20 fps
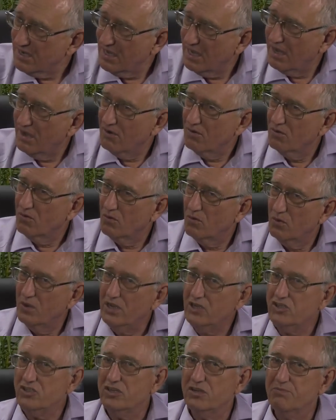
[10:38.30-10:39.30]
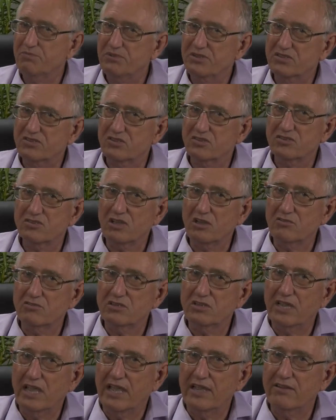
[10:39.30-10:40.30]
Now, worship is
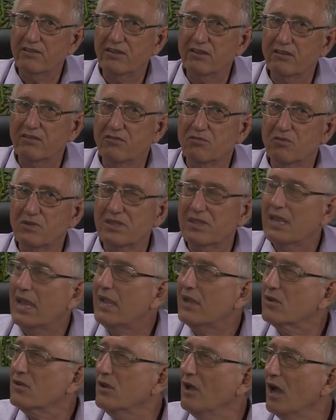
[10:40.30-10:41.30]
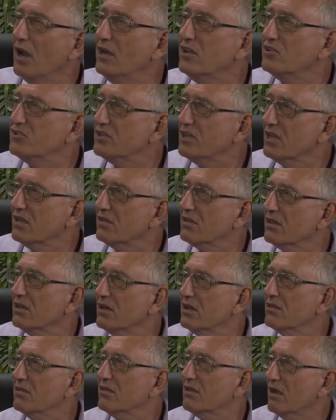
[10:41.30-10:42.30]
associated with acknowledging the
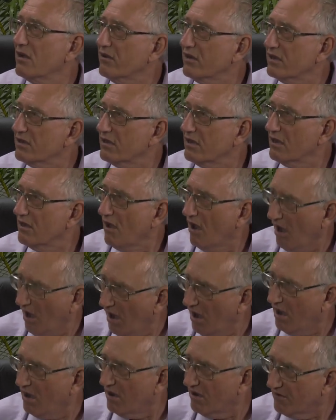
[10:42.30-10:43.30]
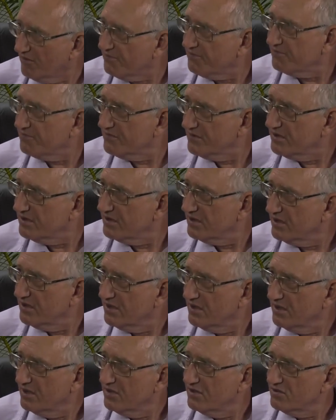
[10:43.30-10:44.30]
authority of.
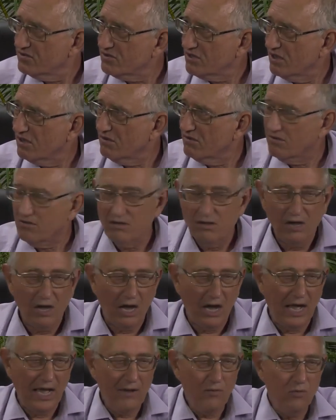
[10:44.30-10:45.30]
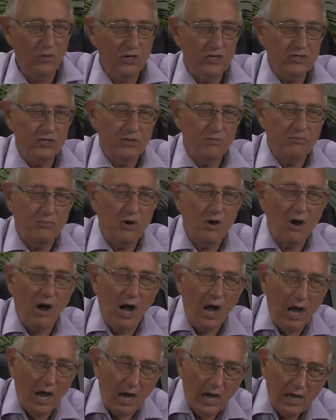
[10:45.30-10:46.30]
So, I worship
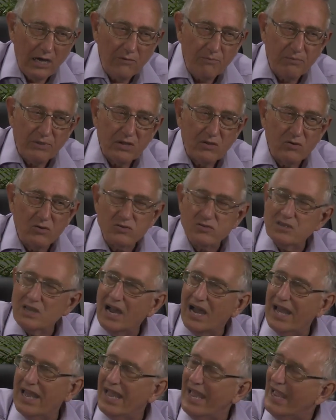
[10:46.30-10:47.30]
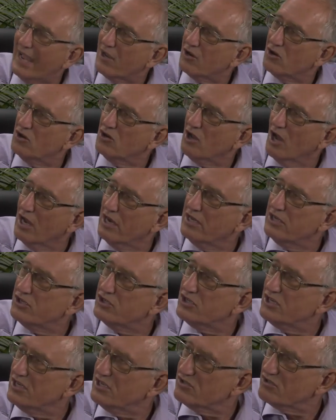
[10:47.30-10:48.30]
God because I
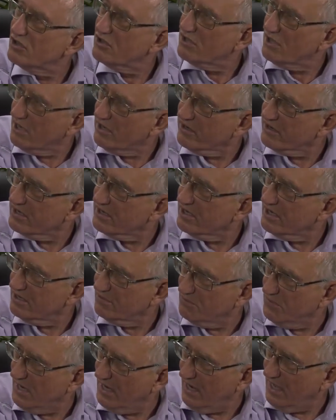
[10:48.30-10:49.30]
acknowledge His authority in my